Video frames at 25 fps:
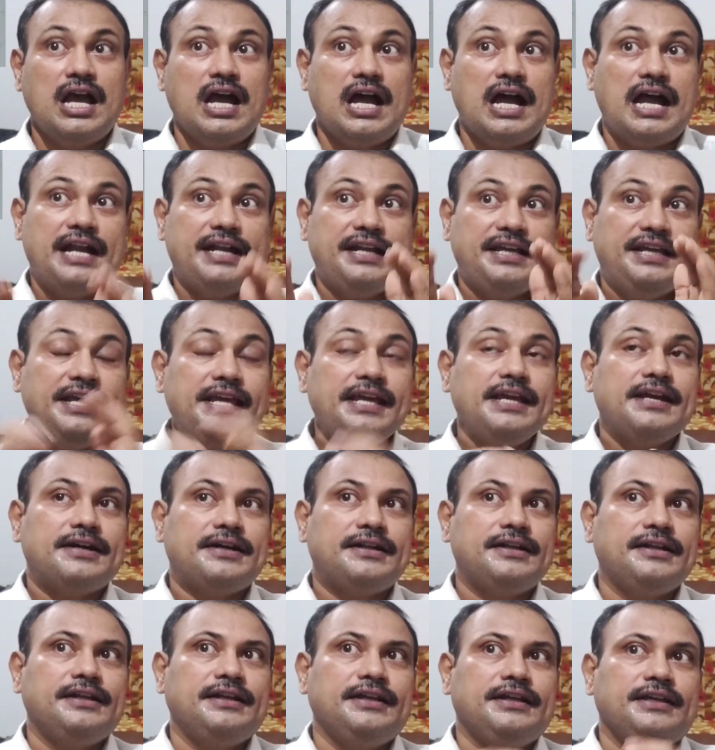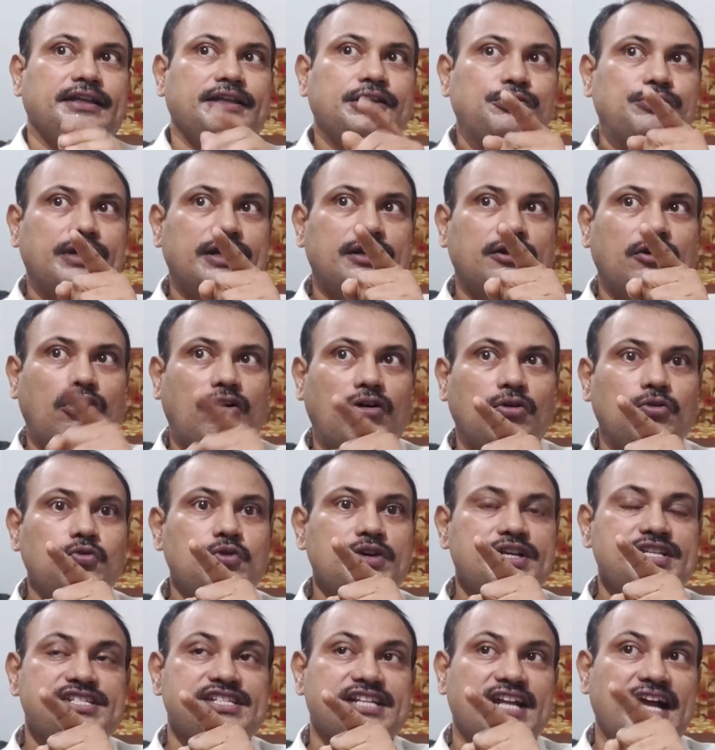And here you can
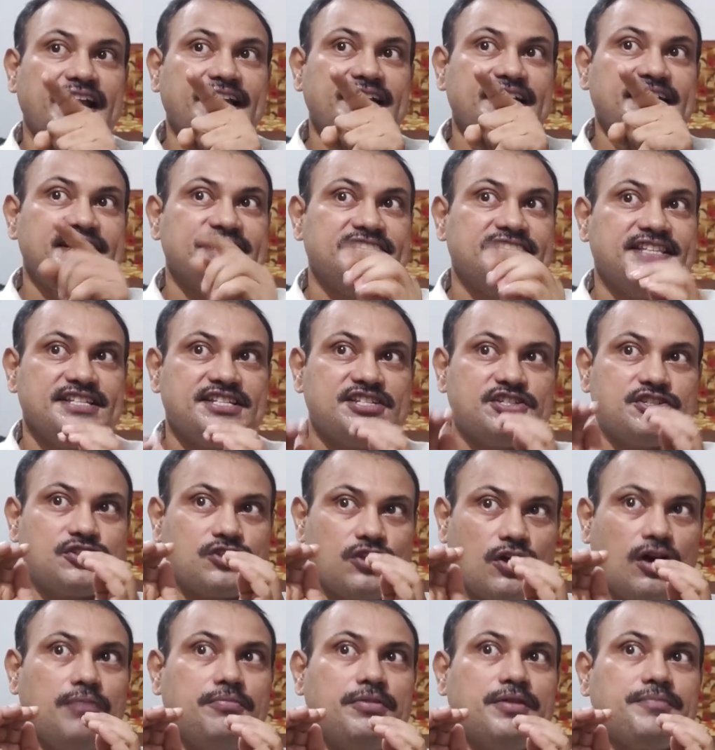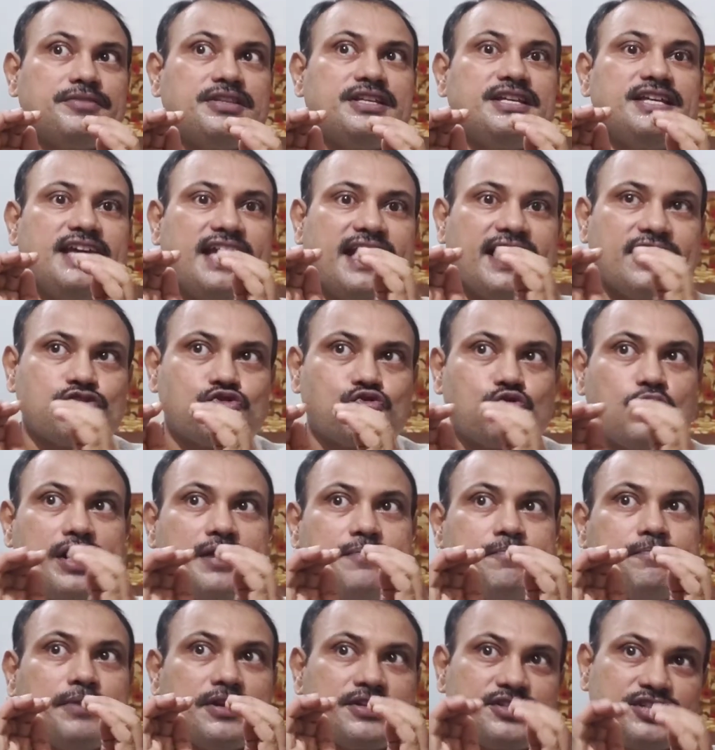always write the sum of the
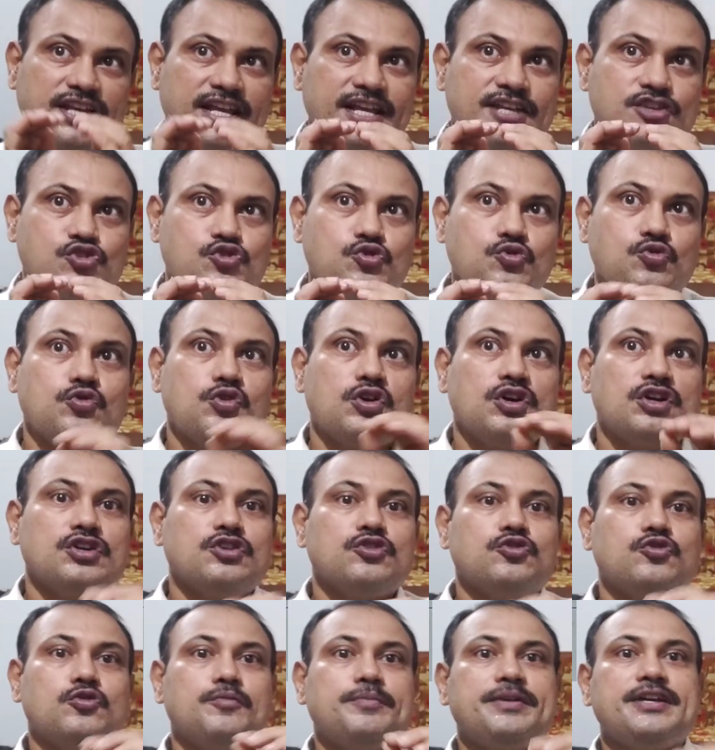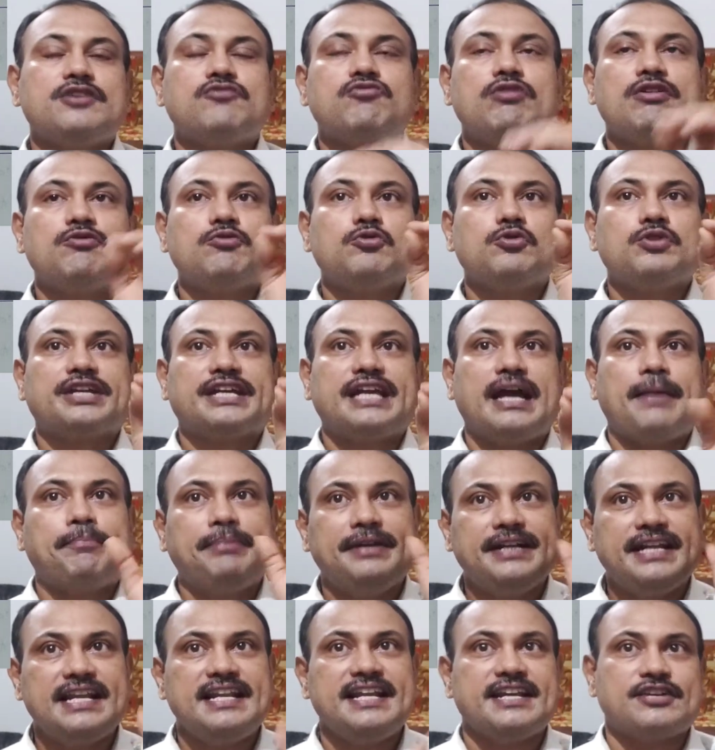x1 plus x2 to be equal to
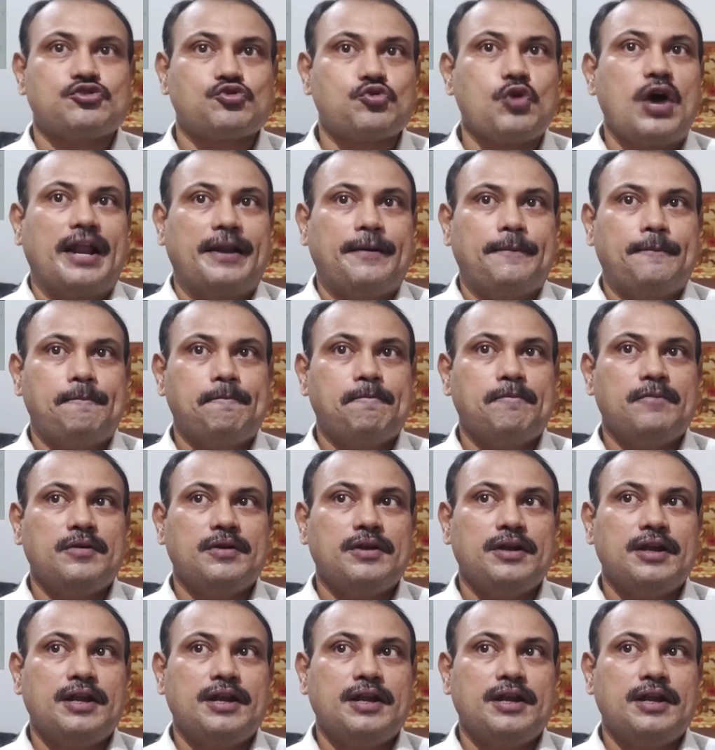capital X1,